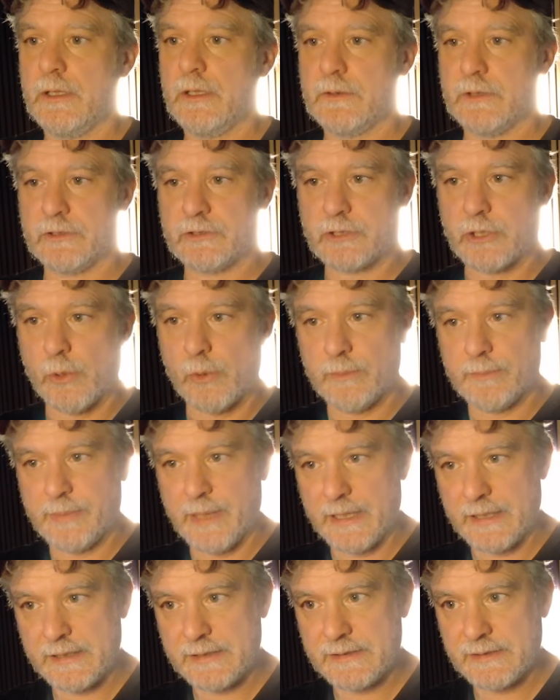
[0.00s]
Let's go
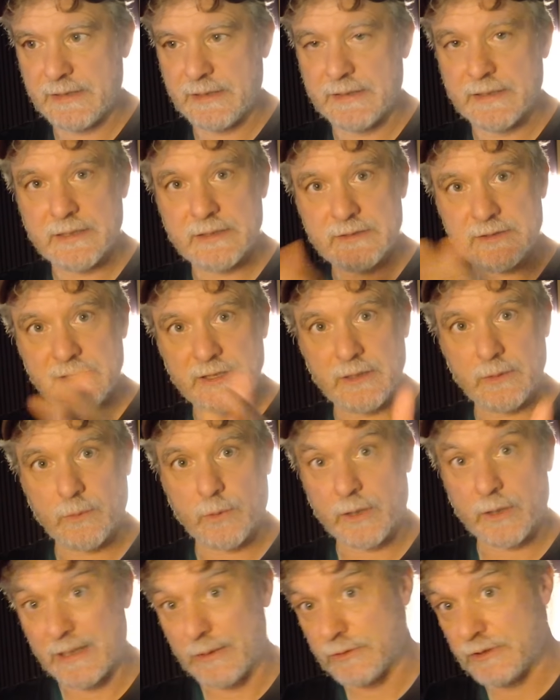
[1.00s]
embed it and then see it
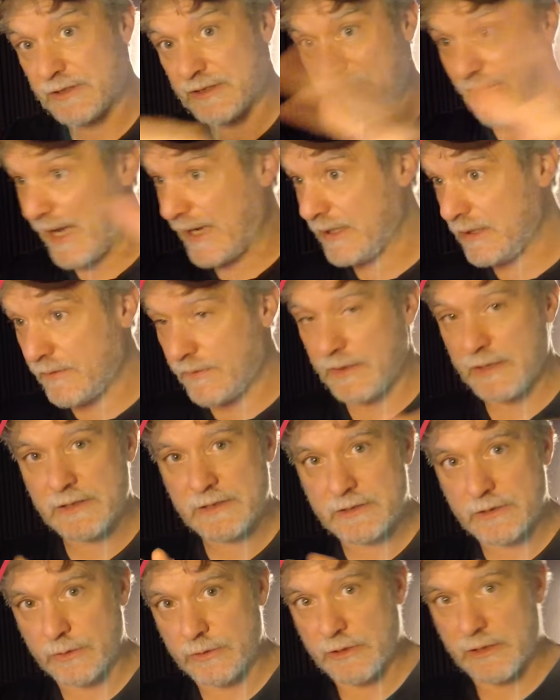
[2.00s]
work outside of this
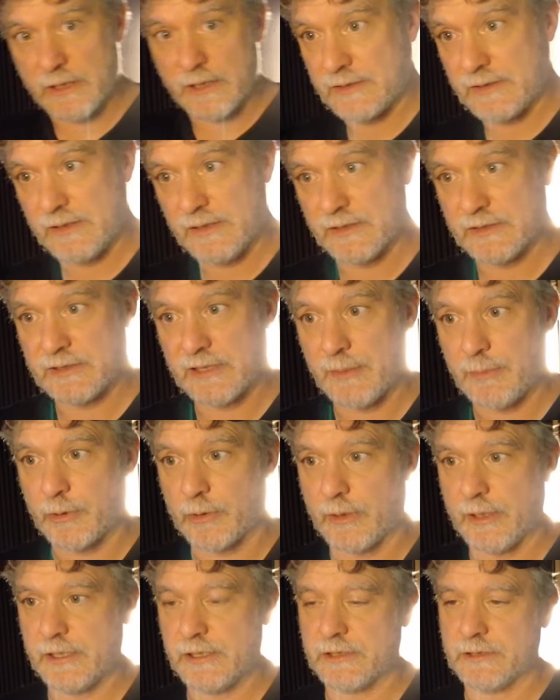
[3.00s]
so you can see the
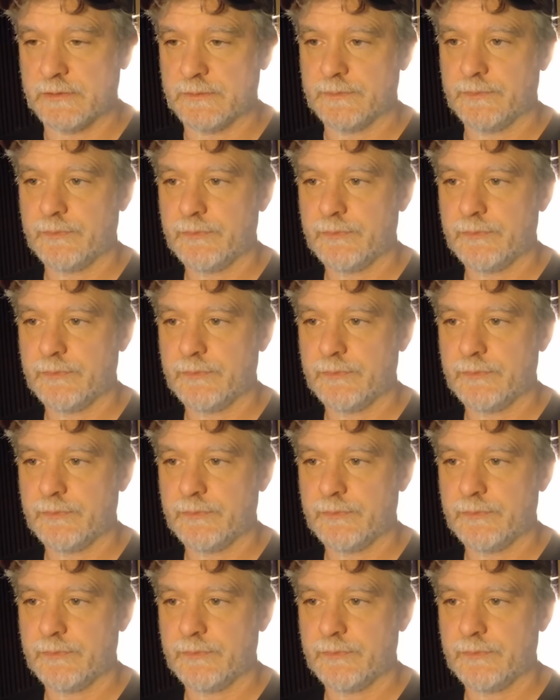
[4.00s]
separation.